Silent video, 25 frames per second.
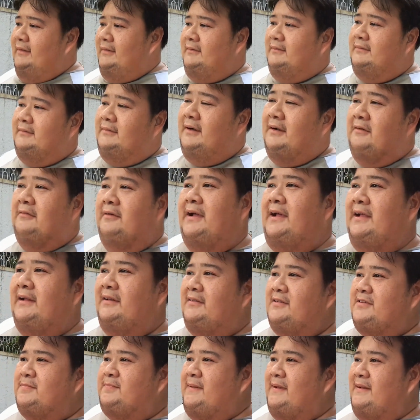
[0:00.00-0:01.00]
what a way
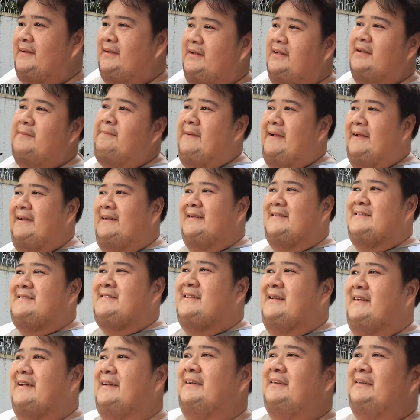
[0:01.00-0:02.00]
to spend Independence
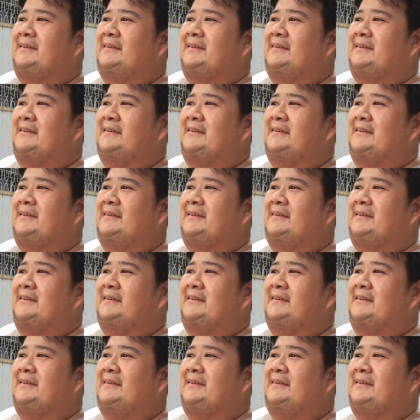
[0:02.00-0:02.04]
Day.